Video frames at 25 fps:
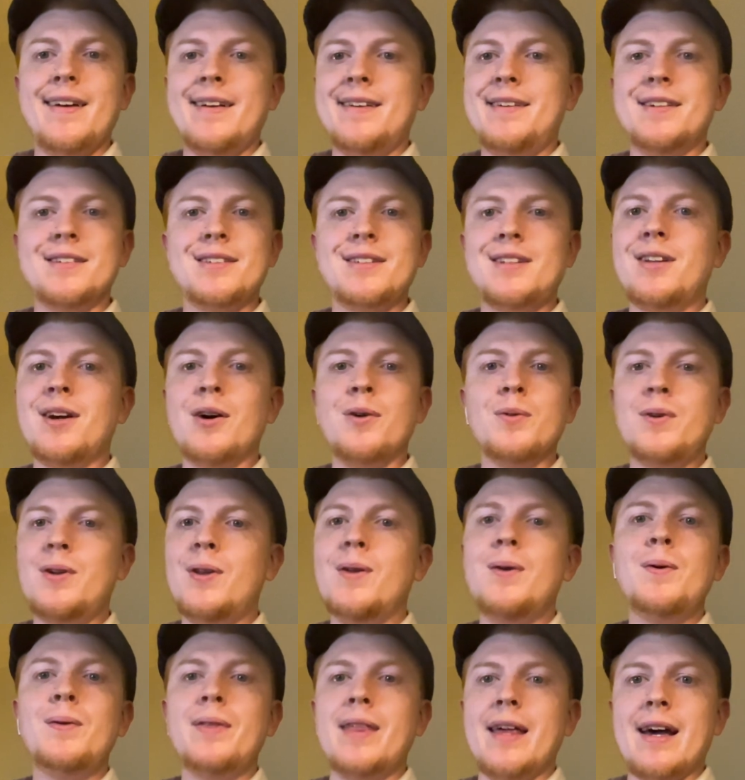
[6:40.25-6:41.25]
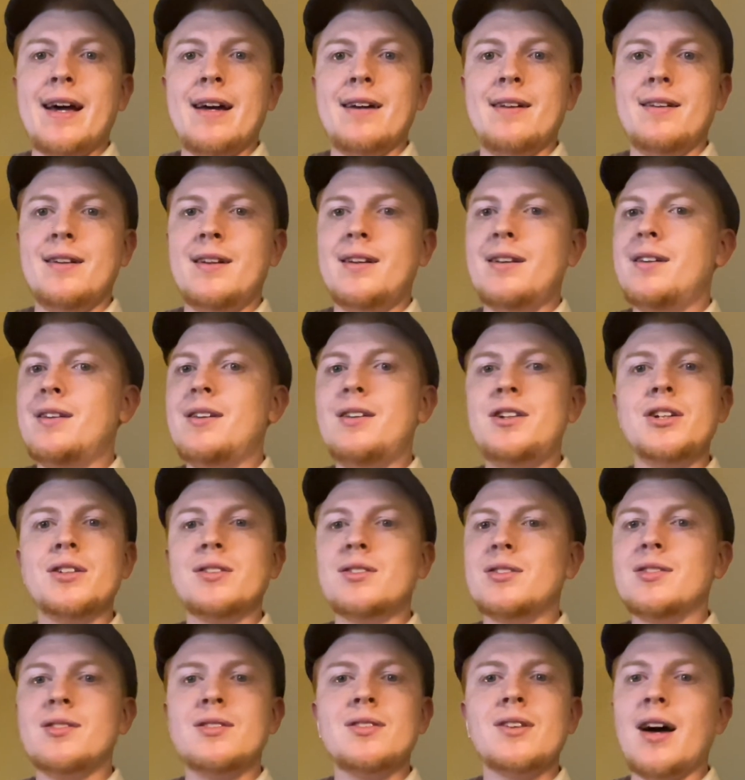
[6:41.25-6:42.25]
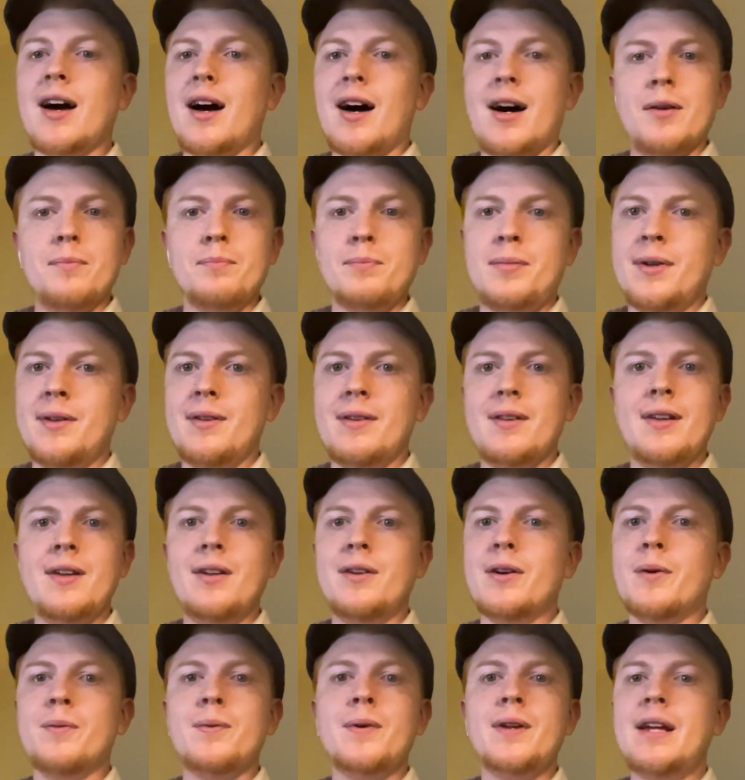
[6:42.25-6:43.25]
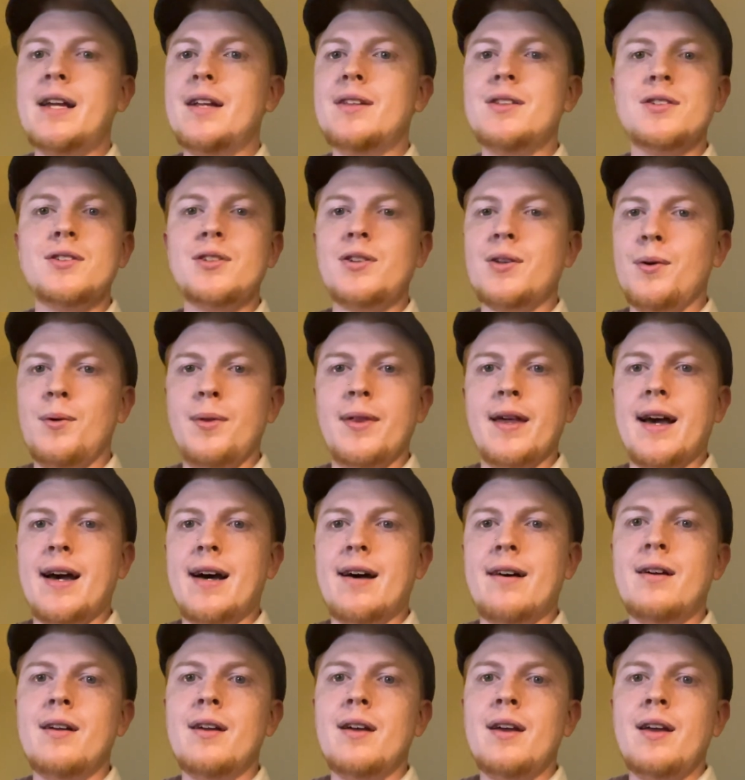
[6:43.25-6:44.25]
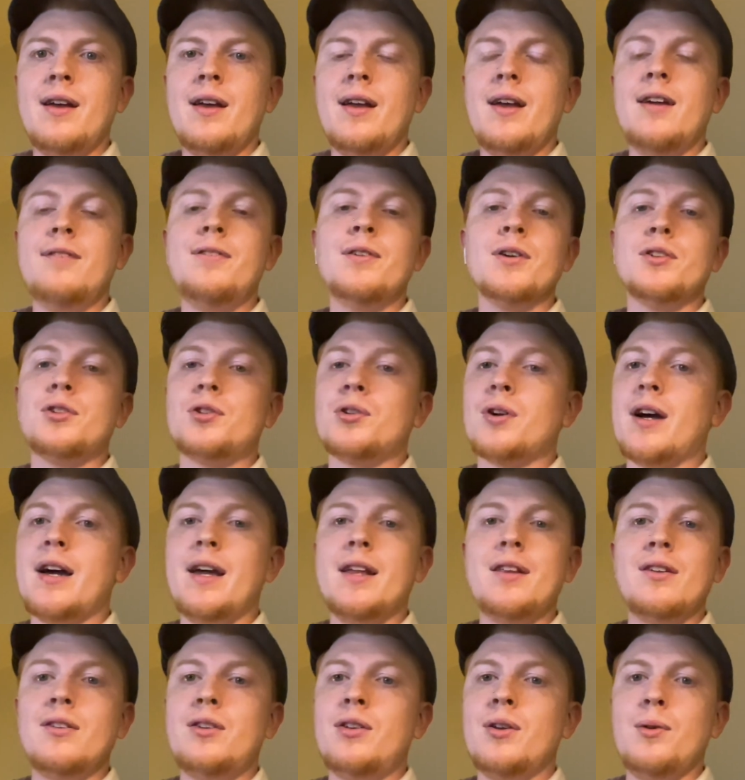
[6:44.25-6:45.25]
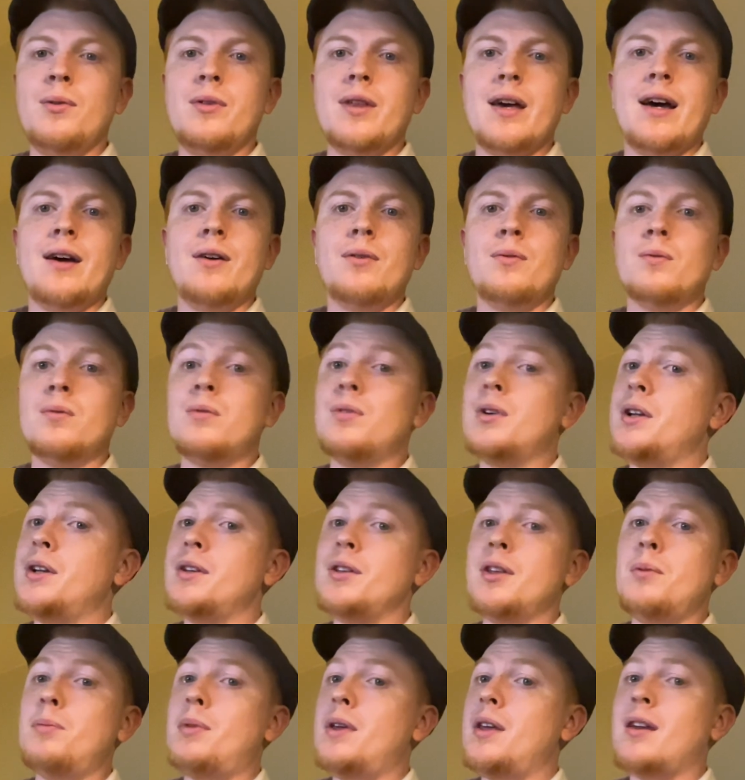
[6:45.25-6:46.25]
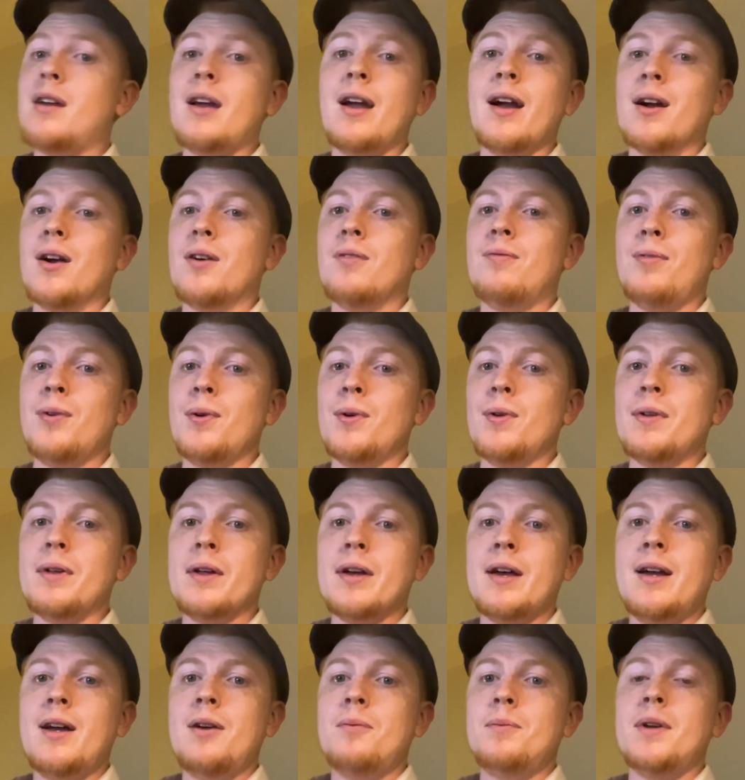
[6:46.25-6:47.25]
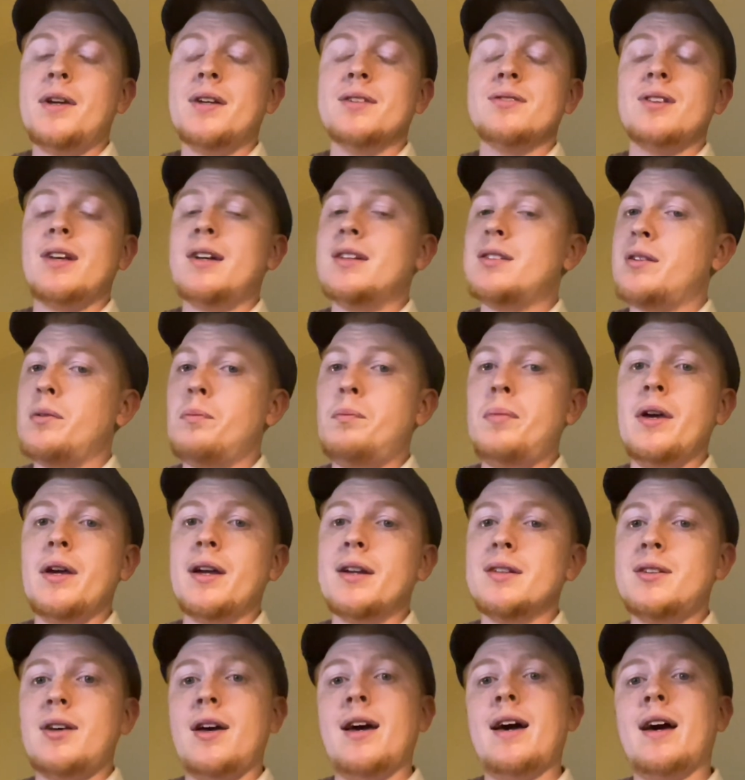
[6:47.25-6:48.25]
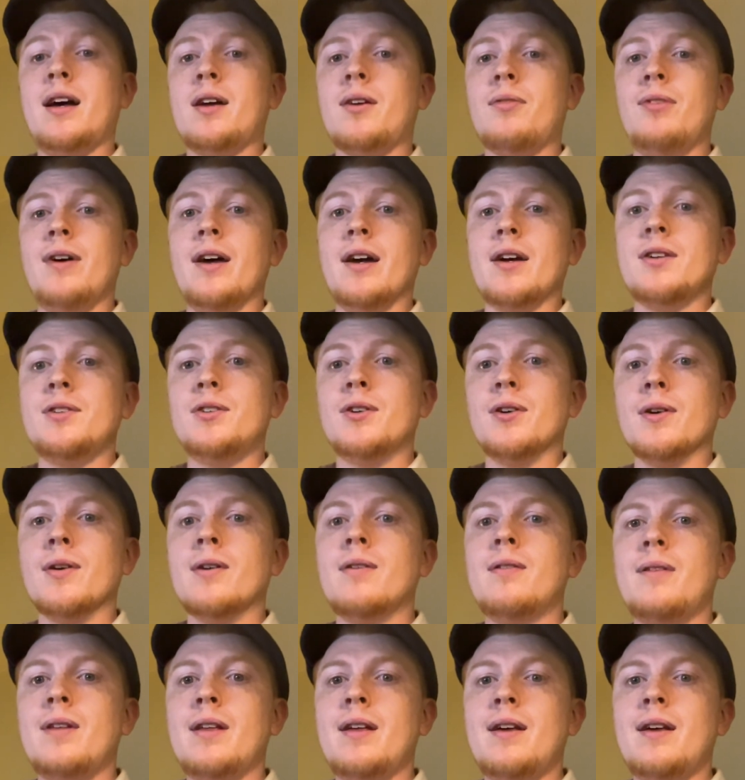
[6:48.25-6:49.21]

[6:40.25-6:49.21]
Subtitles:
Just don't do that. Just stop. You don't need to do that. If you're trying to do that, really be careful, because that's a big attack vector.